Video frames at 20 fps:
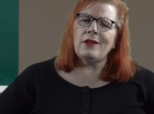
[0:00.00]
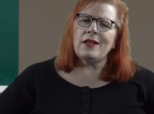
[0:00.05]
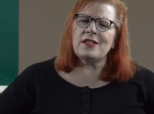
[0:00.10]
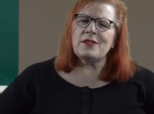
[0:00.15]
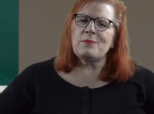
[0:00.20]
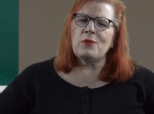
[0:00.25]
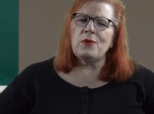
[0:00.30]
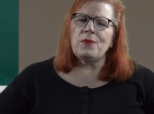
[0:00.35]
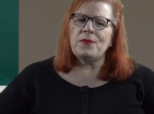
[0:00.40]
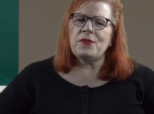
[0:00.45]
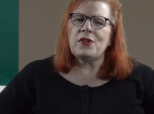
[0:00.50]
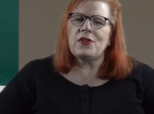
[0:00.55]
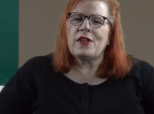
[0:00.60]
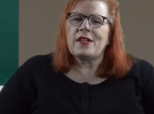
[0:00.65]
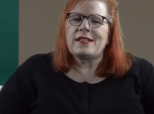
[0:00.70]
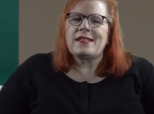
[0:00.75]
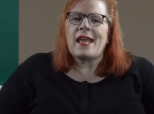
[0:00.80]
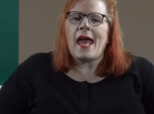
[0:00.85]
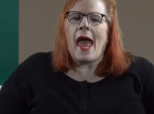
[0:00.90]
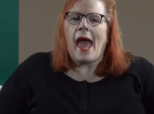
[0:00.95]
let's move to the
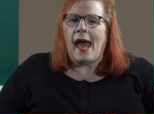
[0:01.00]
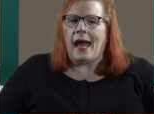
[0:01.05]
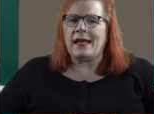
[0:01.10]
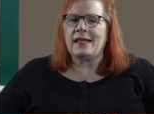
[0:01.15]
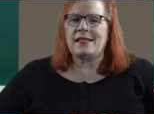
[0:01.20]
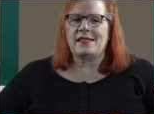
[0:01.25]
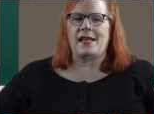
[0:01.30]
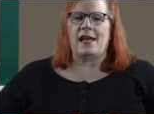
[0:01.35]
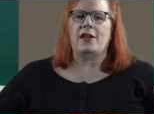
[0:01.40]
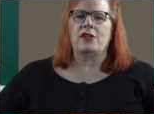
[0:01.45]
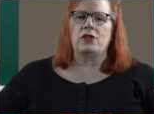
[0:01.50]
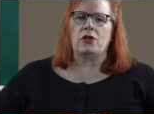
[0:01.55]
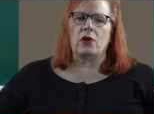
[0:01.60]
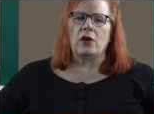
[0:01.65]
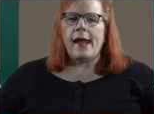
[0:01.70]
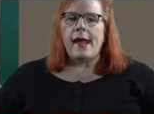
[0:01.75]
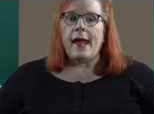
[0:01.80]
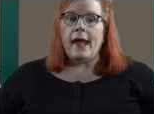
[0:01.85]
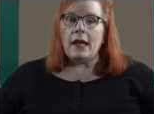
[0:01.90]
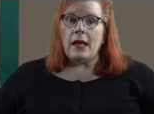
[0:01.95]
tech sector.
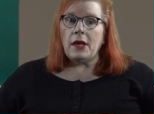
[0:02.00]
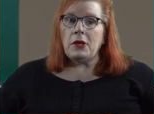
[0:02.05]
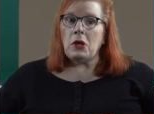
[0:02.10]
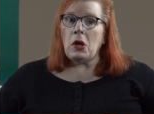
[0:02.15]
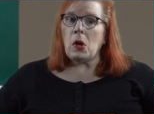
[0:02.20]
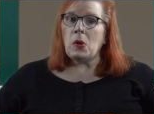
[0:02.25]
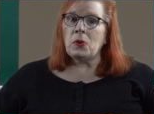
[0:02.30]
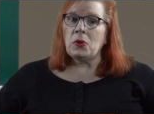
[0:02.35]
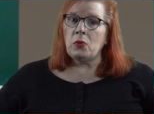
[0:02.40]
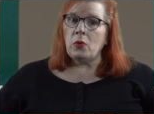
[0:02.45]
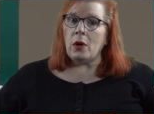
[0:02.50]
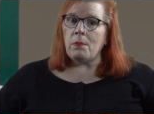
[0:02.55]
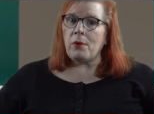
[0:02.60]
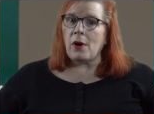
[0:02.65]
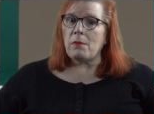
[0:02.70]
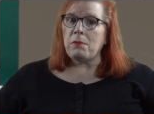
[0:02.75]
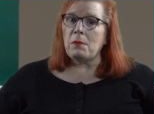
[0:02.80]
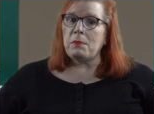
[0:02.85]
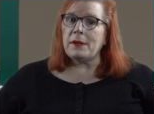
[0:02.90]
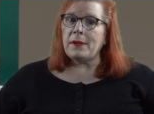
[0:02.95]
And I know you are
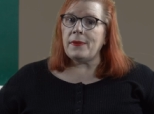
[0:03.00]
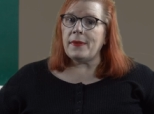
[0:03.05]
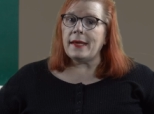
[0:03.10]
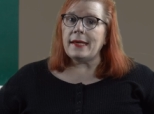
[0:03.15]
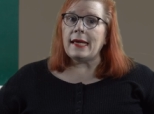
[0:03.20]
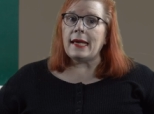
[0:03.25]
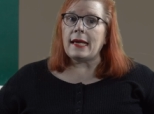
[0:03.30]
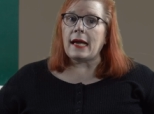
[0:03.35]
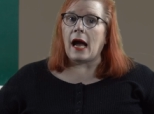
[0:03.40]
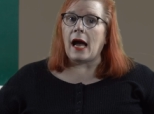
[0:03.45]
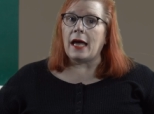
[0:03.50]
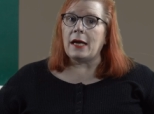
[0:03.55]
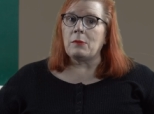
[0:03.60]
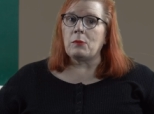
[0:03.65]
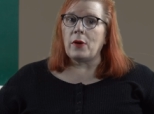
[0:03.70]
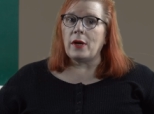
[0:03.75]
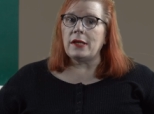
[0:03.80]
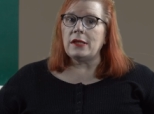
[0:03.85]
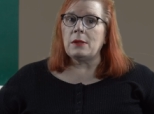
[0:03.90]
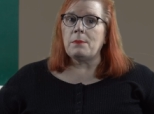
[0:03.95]
probably thinking I
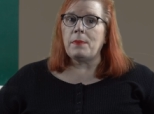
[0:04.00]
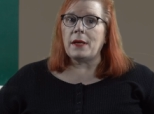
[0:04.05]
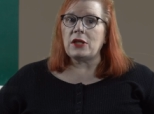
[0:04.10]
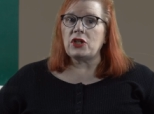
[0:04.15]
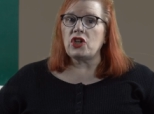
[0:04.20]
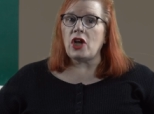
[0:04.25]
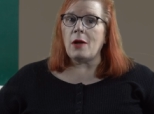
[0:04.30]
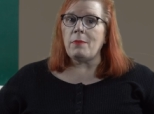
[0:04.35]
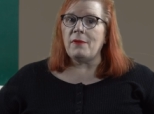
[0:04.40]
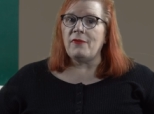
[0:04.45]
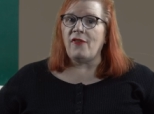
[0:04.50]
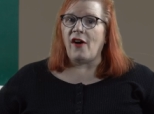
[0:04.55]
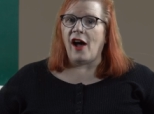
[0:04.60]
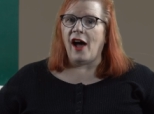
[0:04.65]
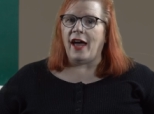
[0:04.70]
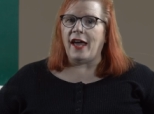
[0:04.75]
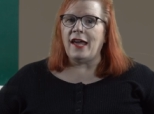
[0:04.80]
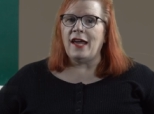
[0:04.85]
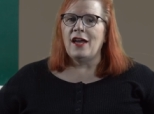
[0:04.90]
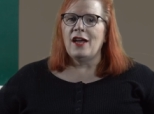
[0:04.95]
am ready to pick
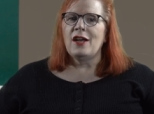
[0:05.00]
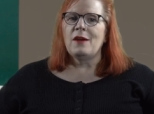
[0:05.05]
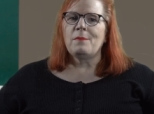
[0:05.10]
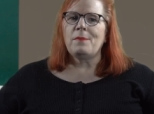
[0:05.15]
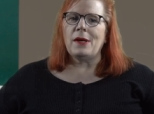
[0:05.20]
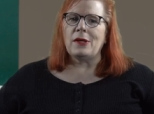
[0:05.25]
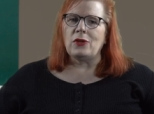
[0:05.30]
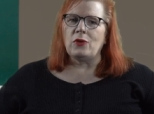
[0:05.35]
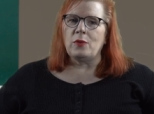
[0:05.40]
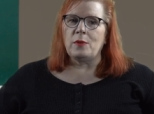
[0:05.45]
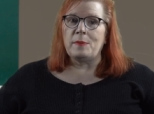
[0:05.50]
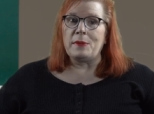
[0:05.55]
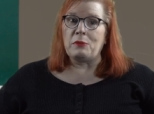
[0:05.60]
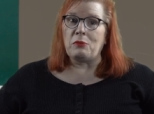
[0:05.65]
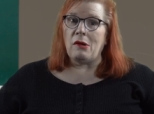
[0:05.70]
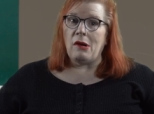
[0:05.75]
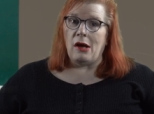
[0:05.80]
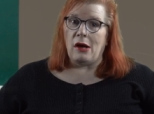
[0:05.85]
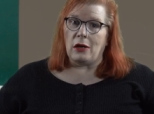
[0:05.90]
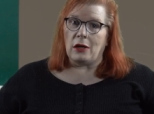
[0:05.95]
Shopify, but you would be
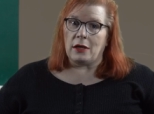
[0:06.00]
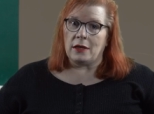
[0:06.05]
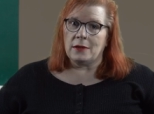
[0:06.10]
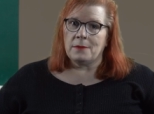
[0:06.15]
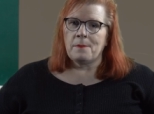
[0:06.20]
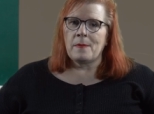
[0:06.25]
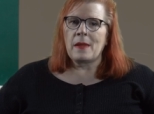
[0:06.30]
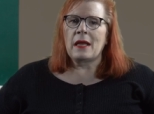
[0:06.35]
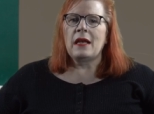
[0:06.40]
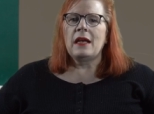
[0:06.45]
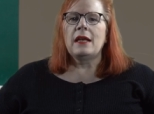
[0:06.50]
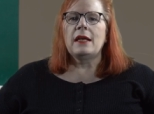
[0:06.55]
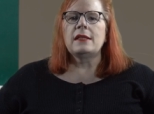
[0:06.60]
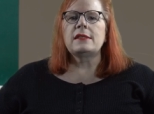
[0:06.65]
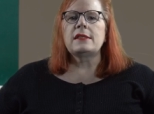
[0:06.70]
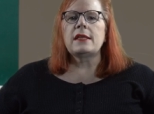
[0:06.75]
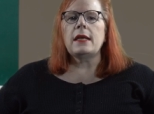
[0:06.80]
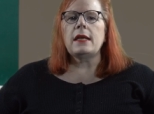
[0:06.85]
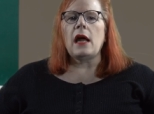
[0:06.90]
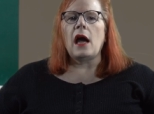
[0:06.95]
wrong.
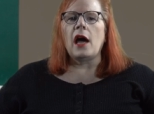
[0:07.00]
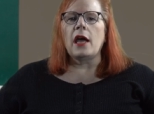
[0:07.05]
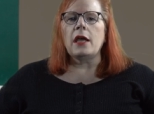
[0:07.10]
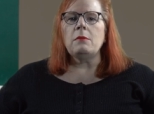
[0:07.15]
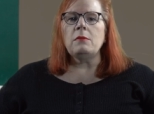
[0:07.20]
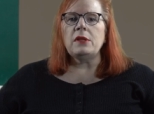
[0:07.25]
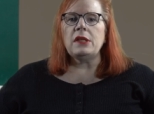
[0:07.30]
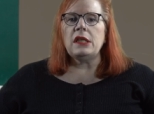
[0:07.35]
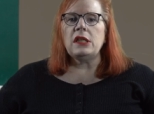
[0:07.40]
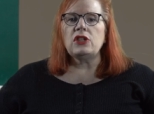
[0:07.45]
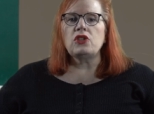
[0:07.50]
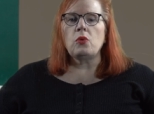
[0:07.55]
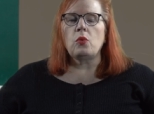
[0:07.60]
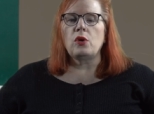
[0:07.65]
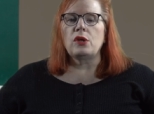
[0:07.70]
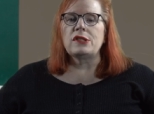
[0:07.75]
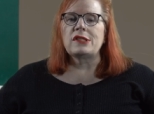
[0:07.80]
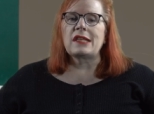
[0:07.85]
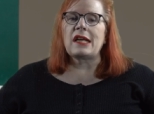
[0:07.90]
Instead, I am leaning towards